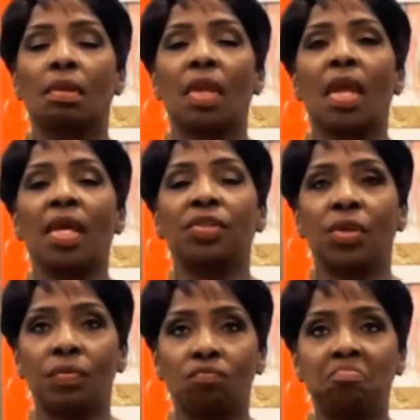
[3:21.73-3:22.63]
it. And
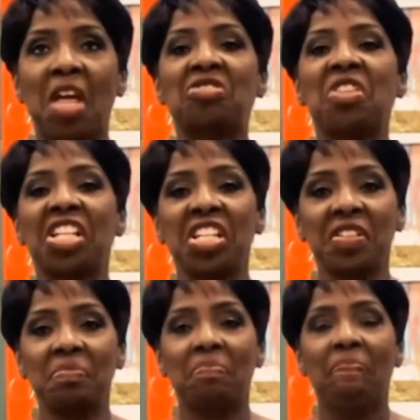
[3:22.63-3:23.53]
so that's what I did.
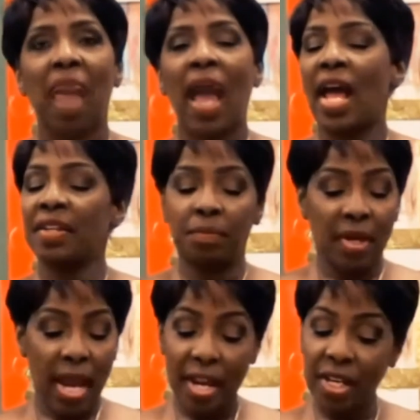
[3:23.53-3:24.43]
I hadn't
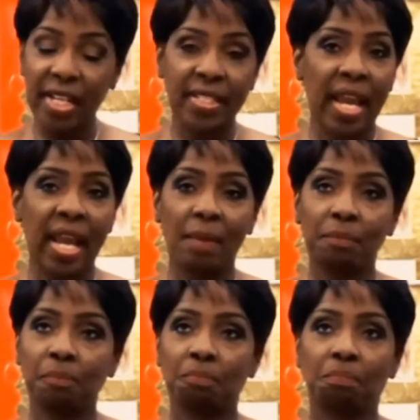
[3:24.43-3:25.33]
had an exam.
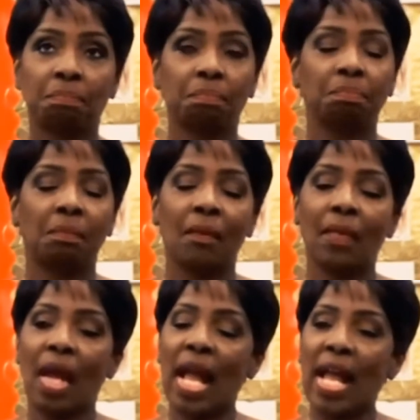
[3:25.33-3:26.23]

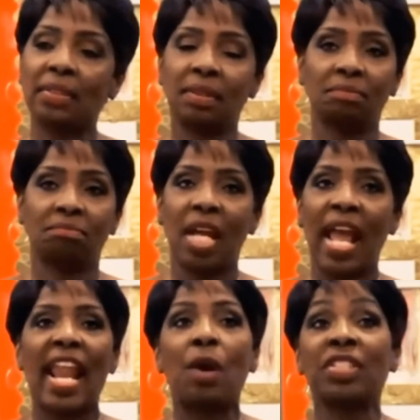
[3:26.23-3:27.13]
And
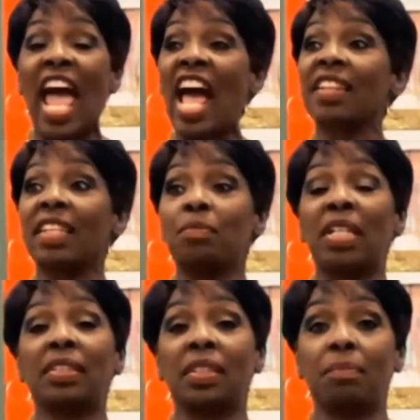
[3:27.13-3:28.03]
I was an athlete.
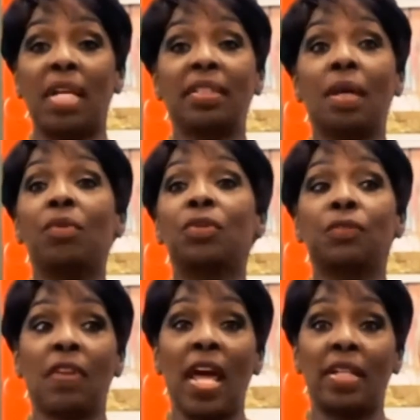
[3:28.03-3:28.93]
My stomach was
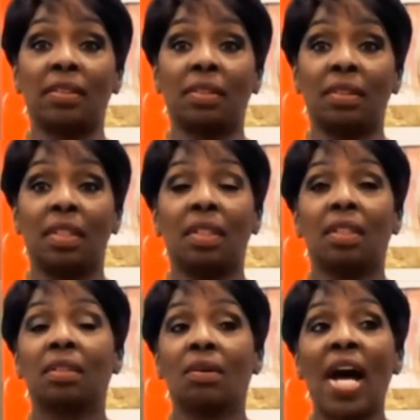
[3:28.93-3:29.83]
flat.
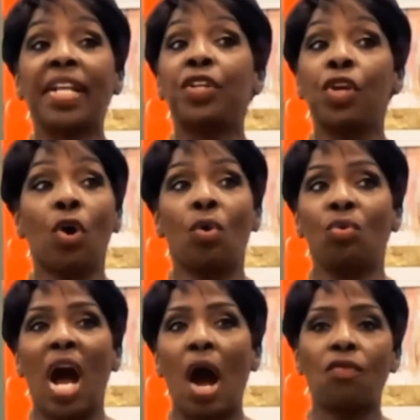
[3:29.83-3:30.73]
So I didn't know
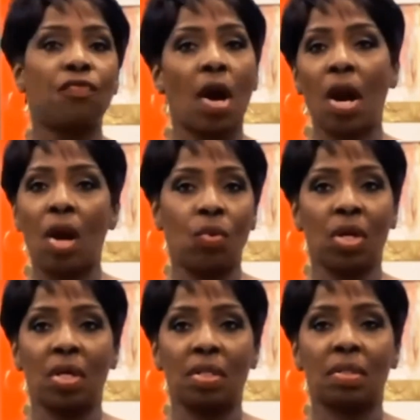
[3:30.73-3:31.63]
how far I
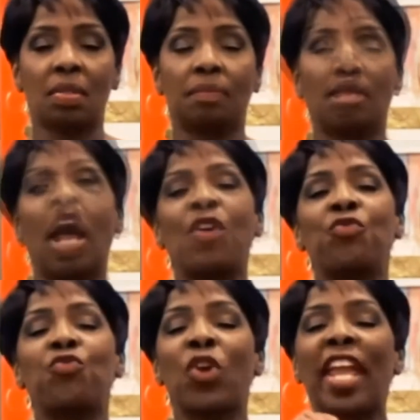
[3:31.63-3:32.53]
was. I
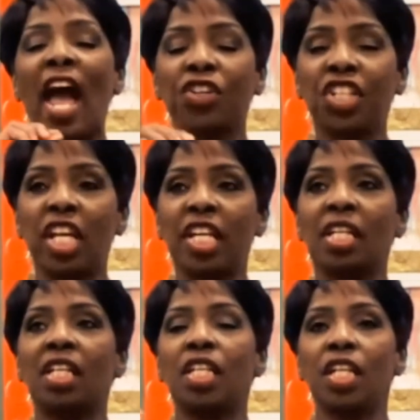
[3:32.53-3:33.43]

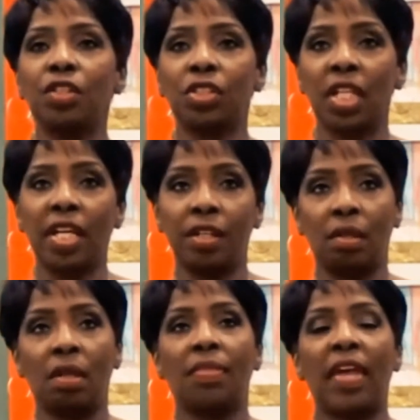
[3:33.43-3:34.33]
calculated years later
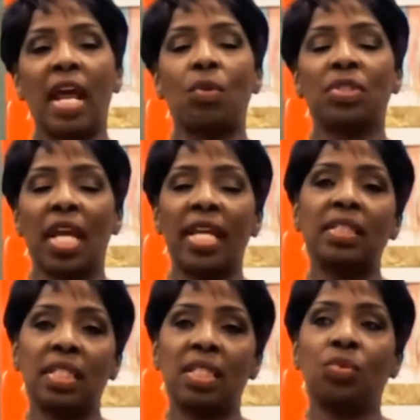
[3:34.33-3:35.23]
that I was
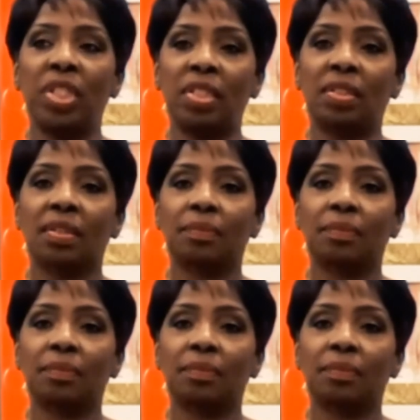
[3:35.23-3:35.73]
18 weeks.